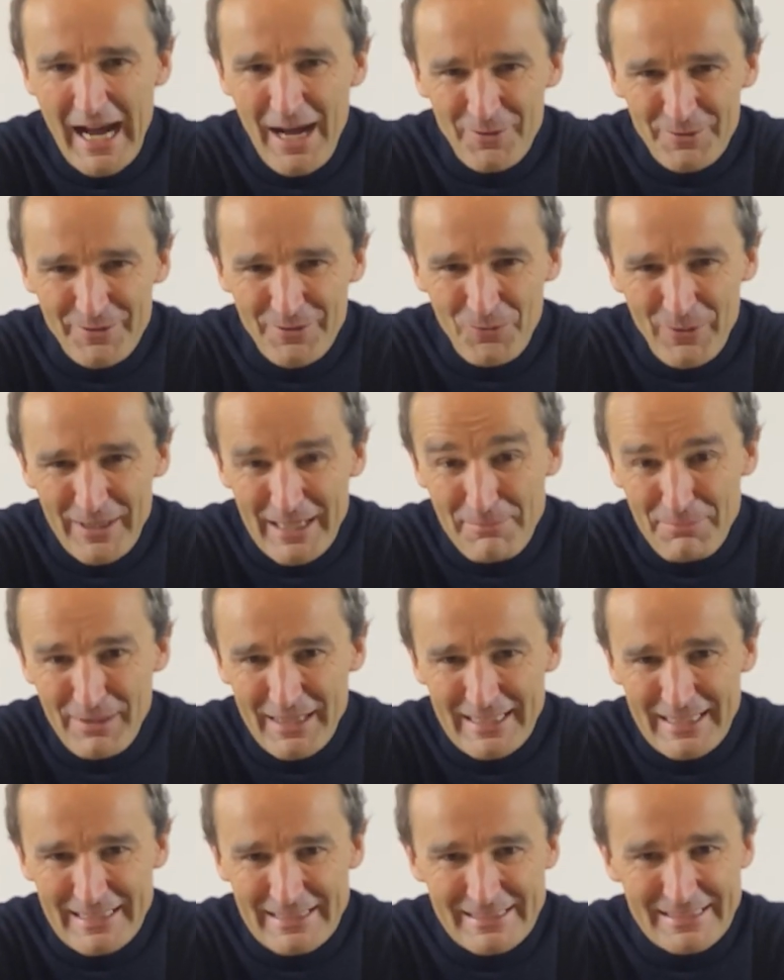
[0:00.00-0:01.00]
out the way I
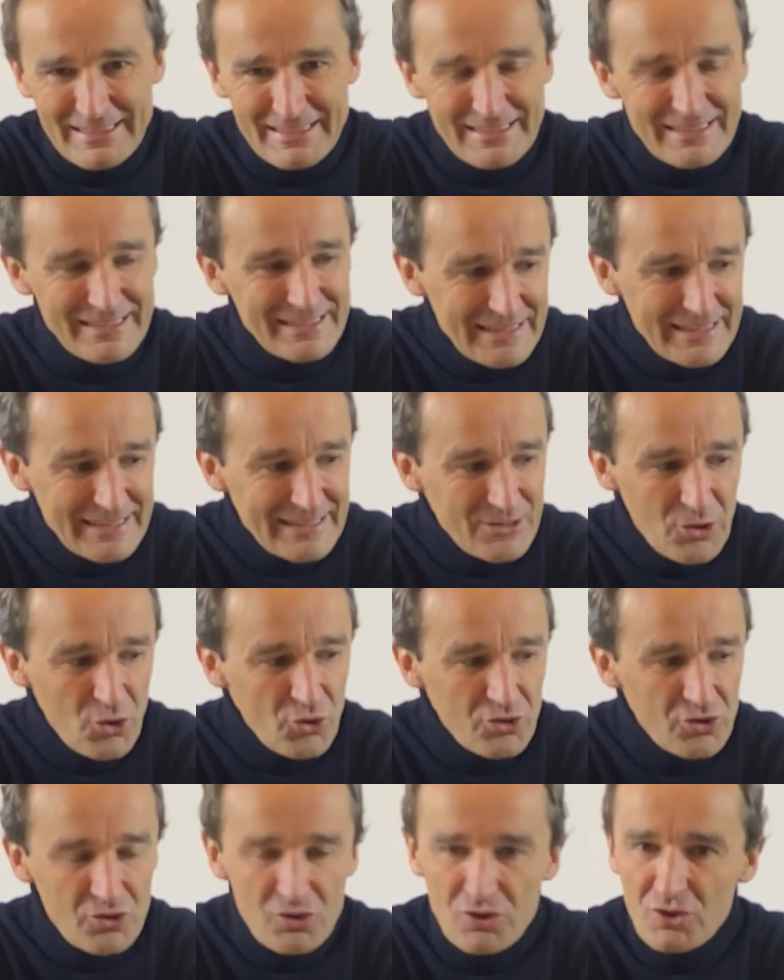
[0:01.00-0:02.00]
planned it.
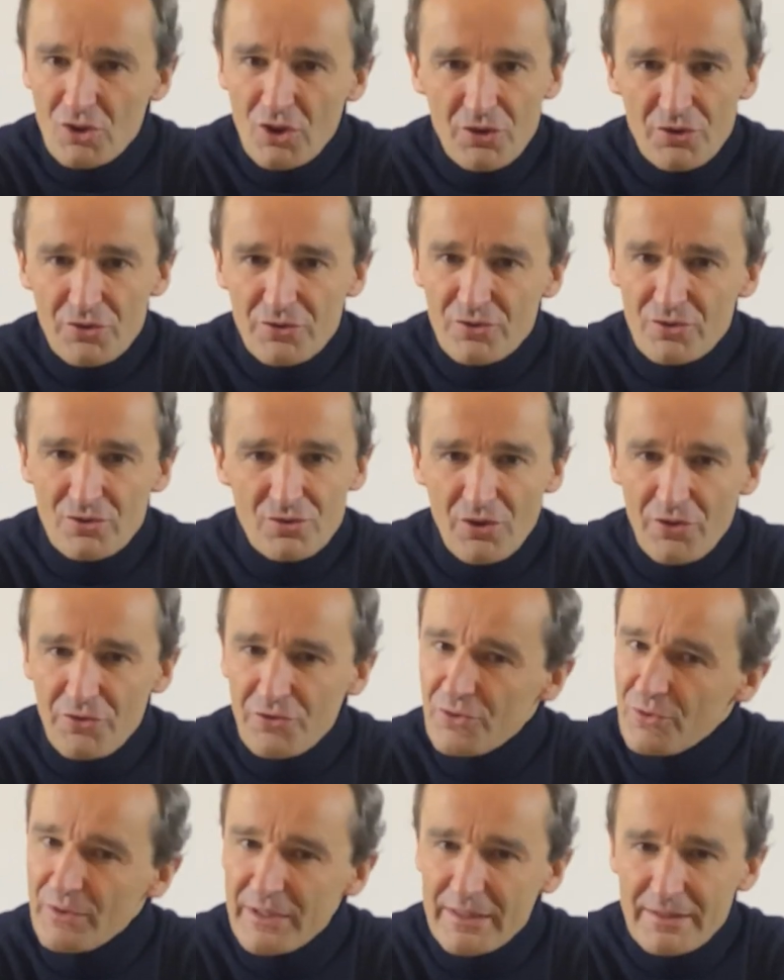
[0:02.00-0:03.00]
Don't
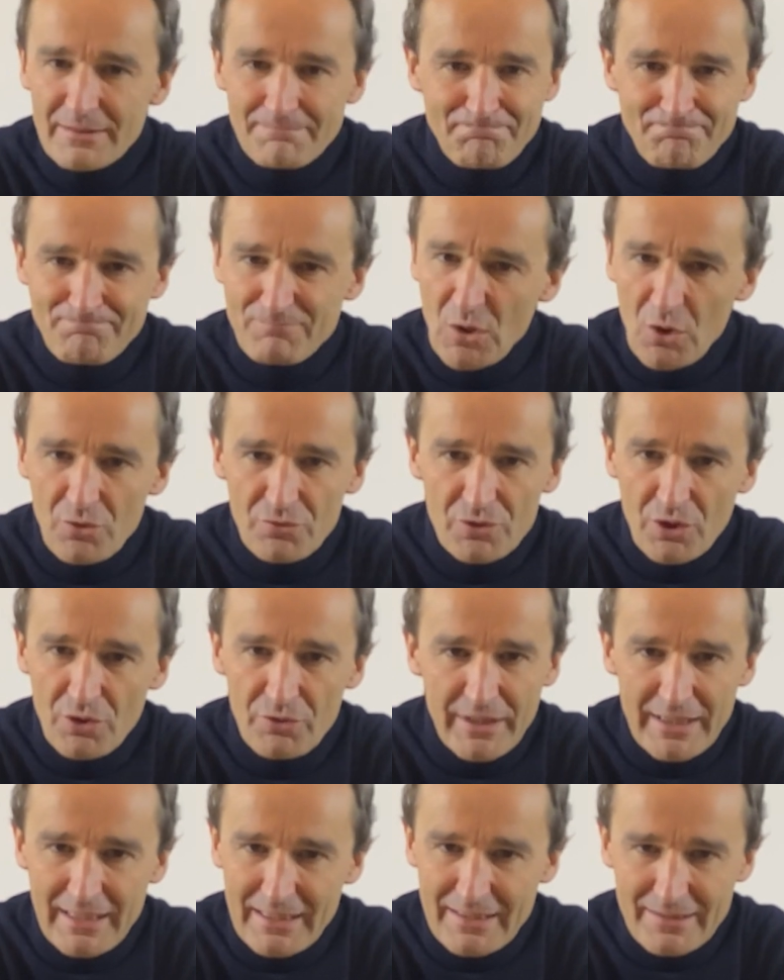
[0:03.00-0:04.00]
do it. Don't go
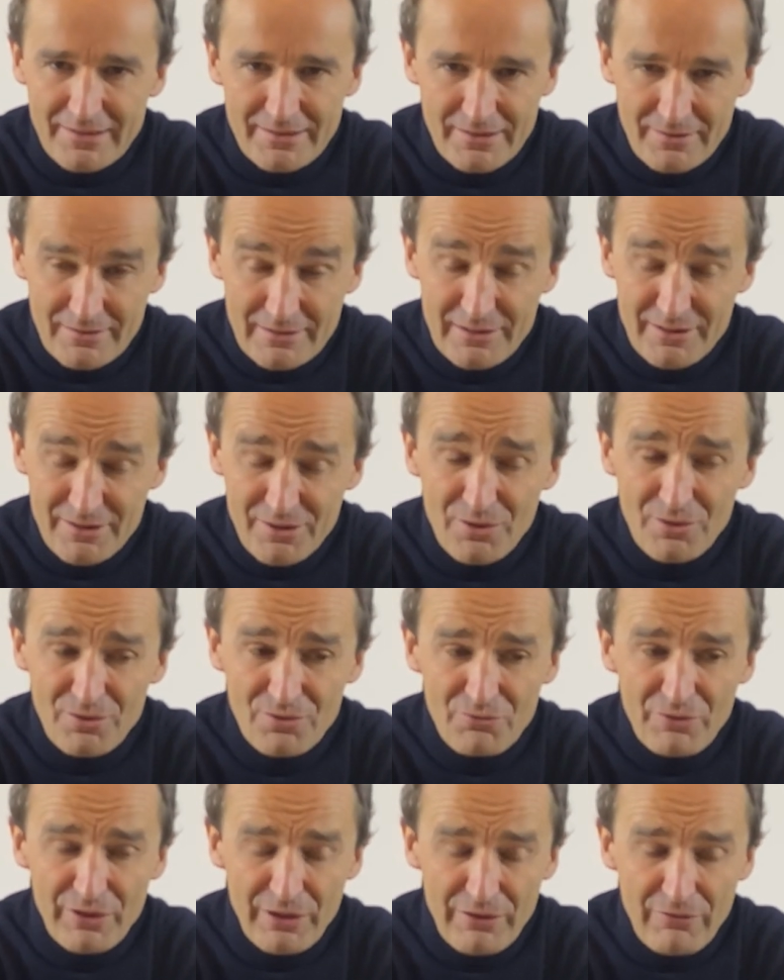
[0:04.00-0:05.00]
there. You'll
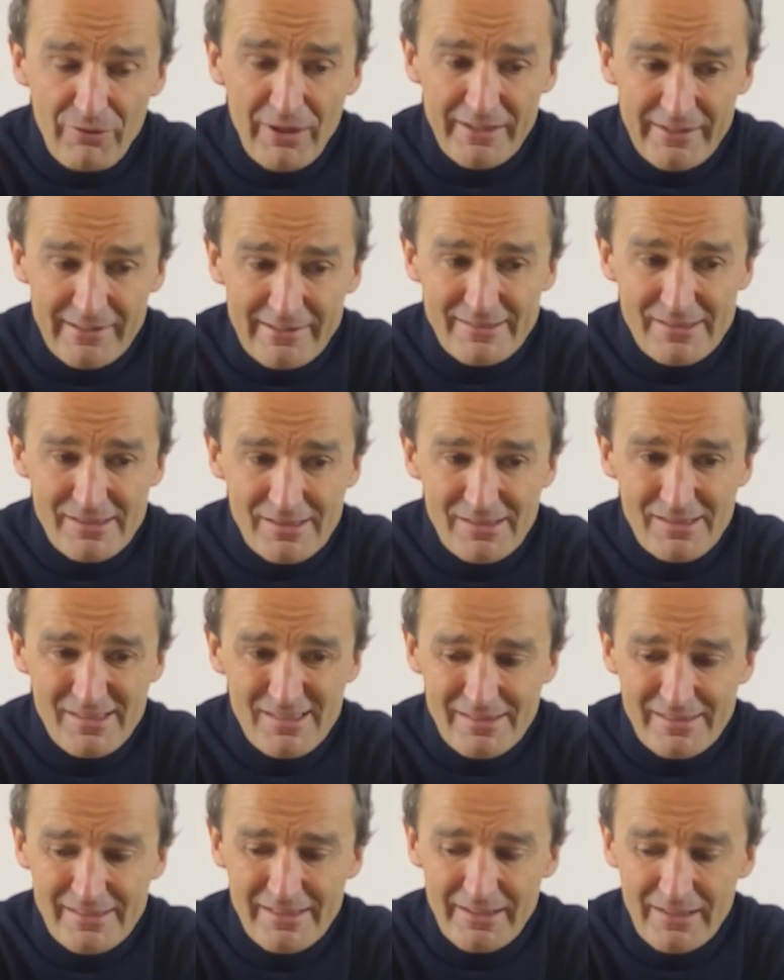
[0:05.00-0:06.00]
regret it
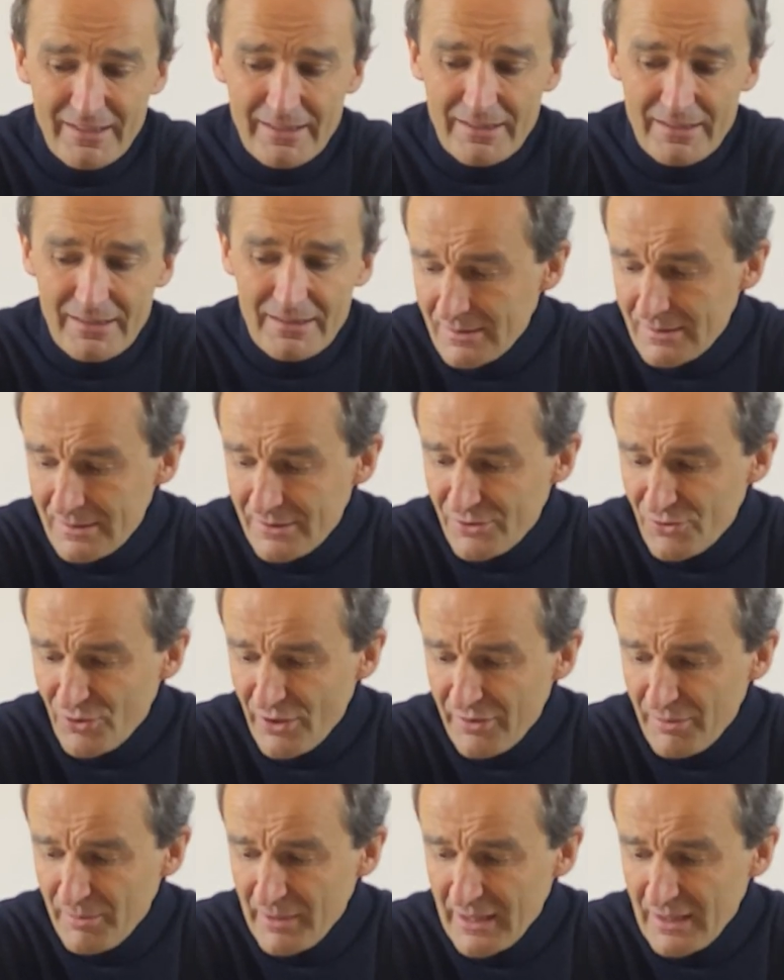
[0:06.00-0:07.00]
dearly.
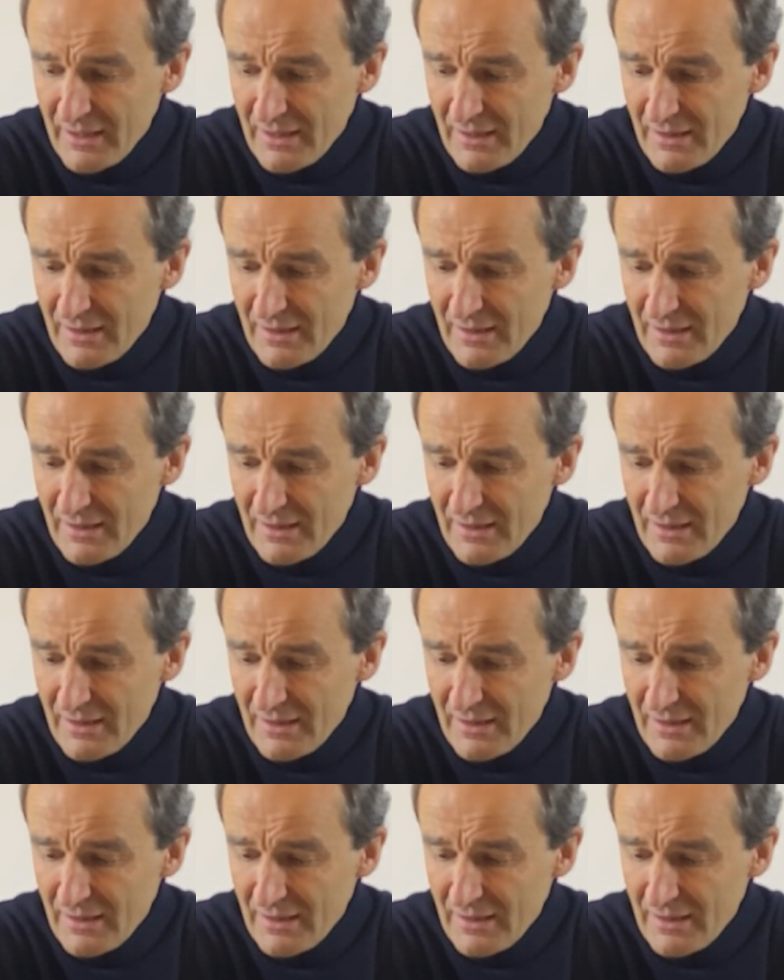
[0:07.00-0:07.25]
Trust me.